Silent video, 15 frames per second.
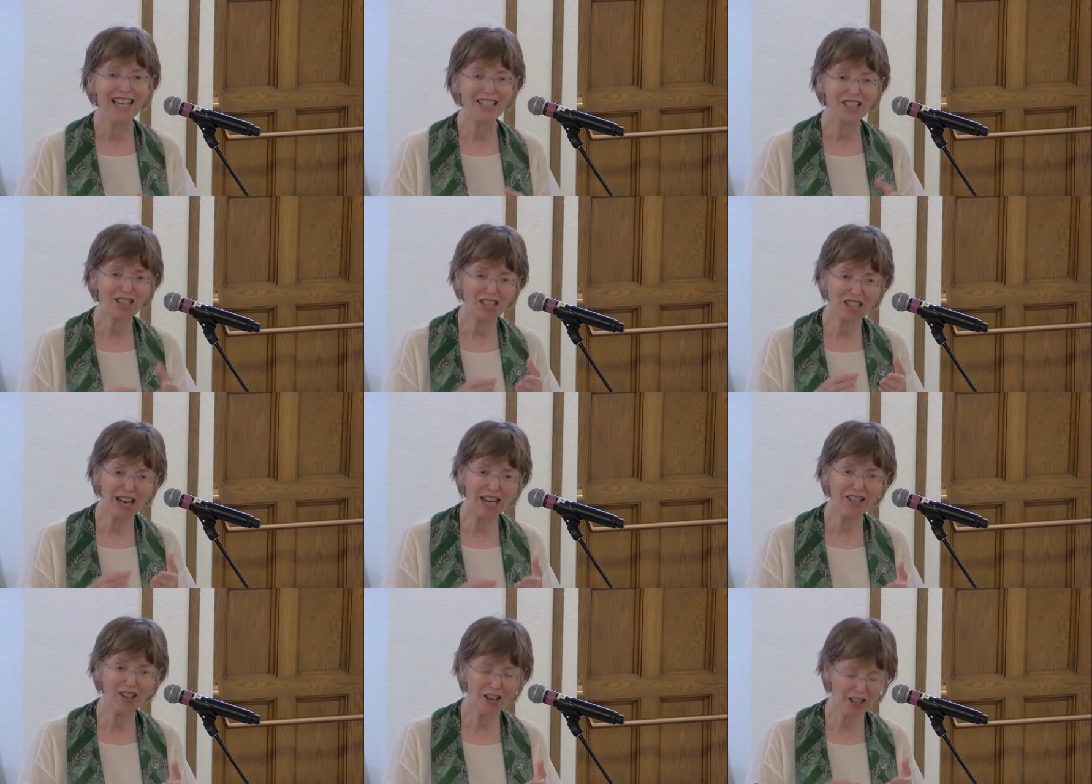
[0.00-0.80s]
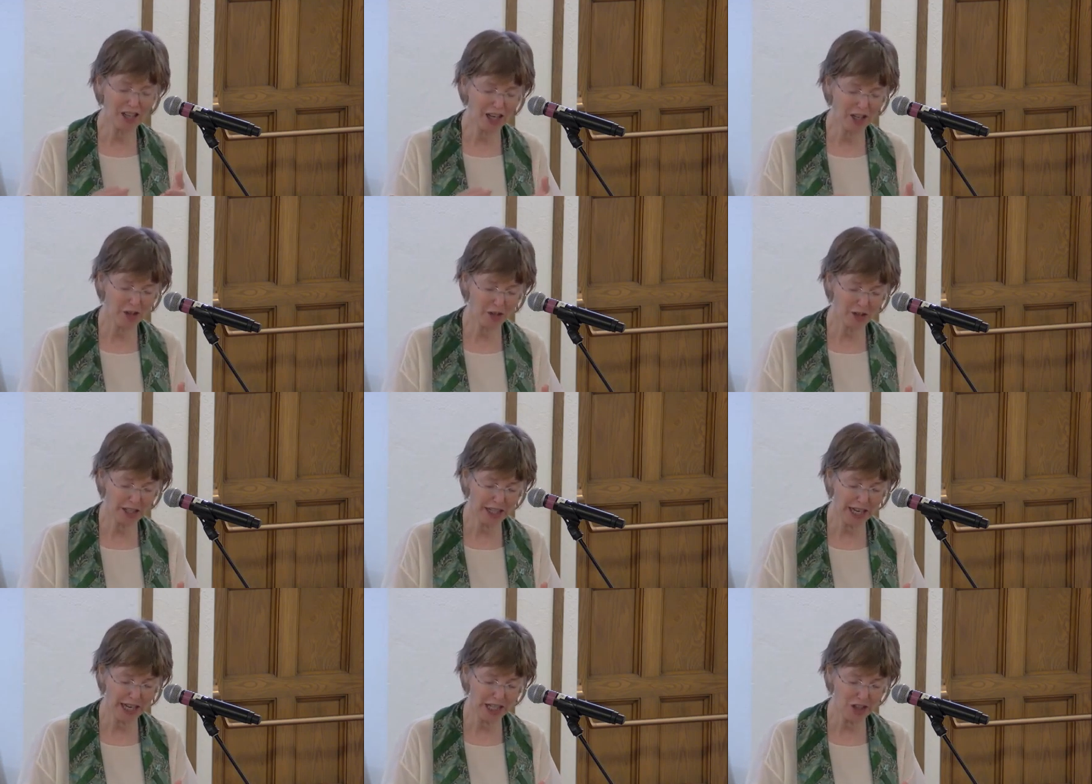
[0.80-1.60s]
And as done on other
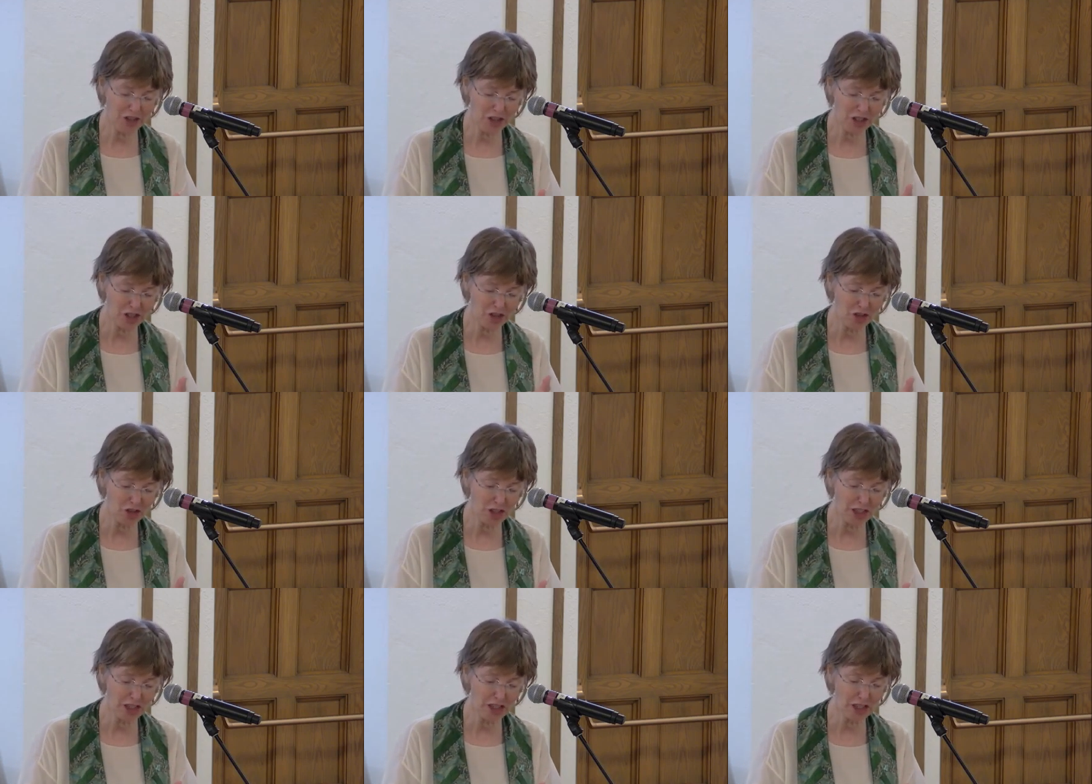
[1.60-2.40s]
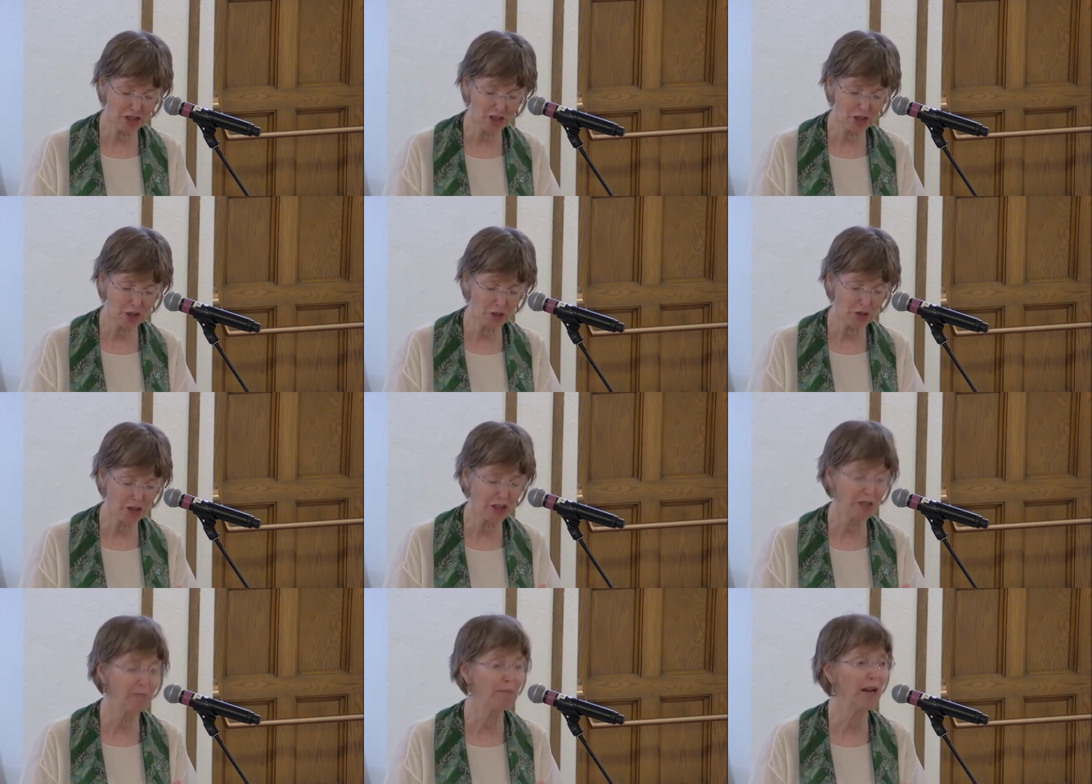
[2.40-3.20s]
occasions, Jesus
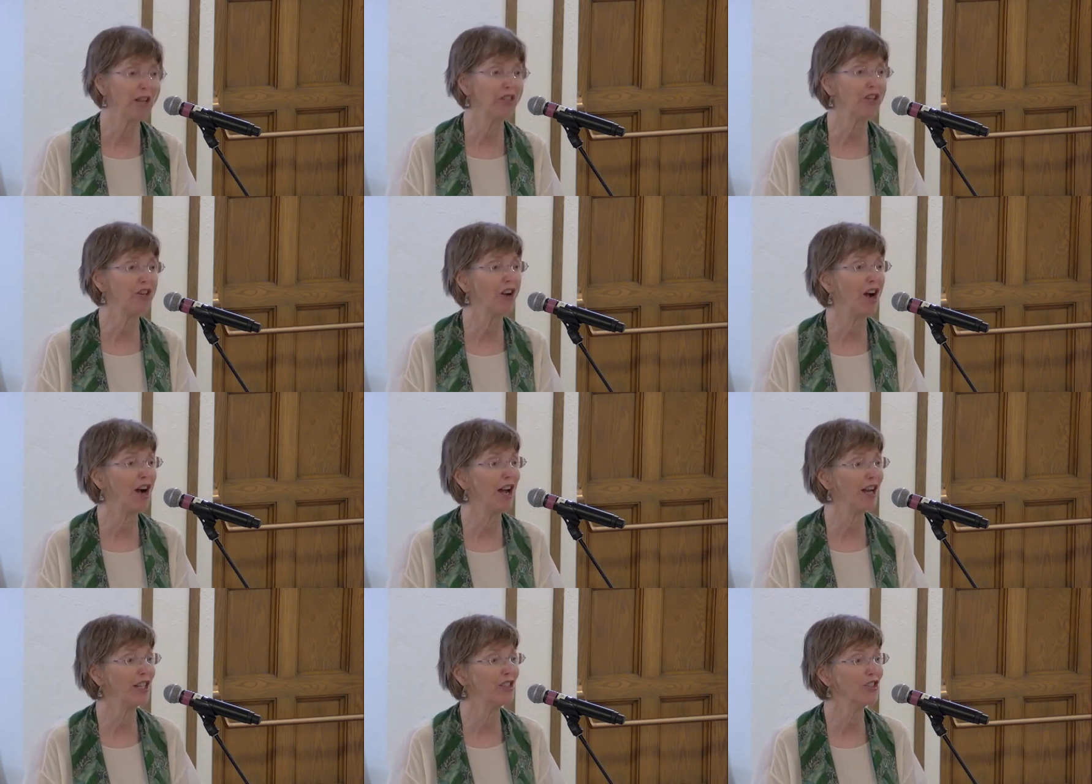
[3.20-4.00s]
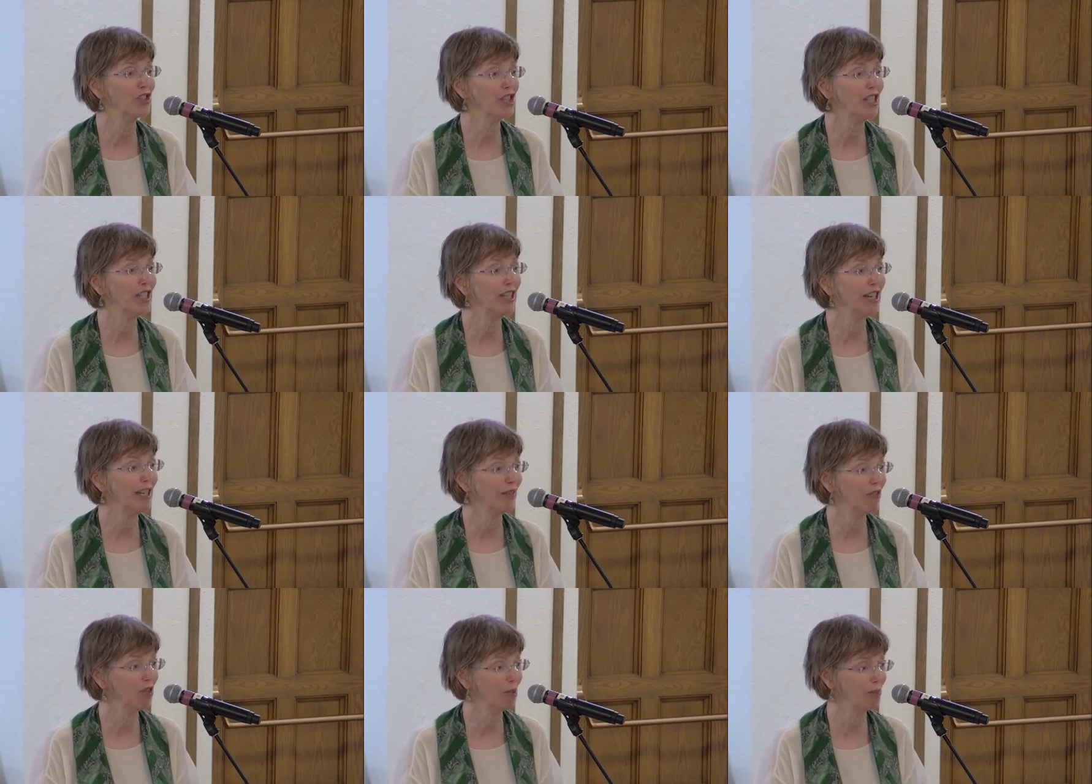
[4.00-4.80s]
used the methodology
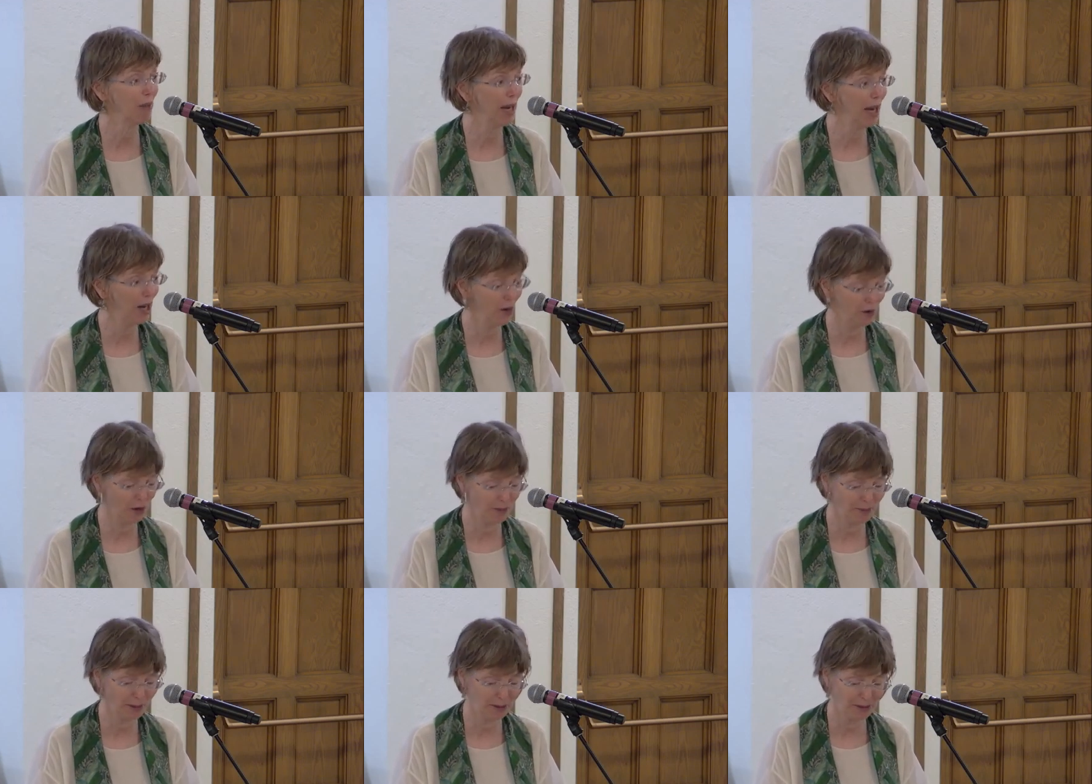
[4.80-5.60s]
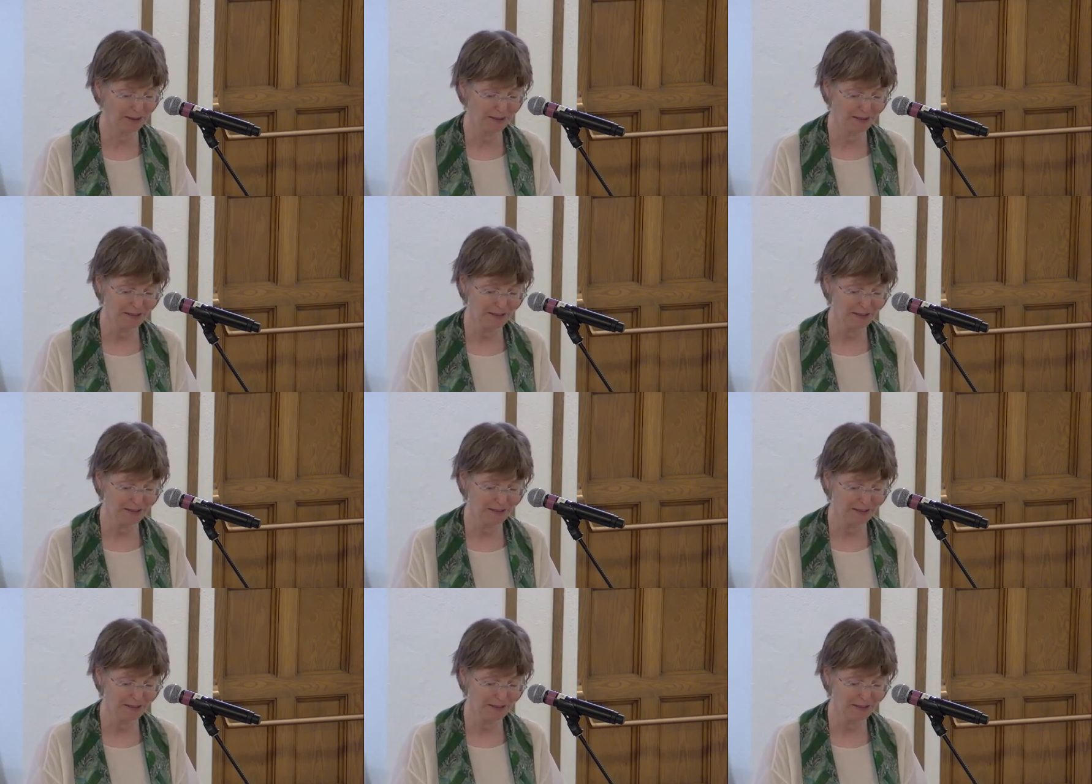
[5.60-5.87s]
of the parable.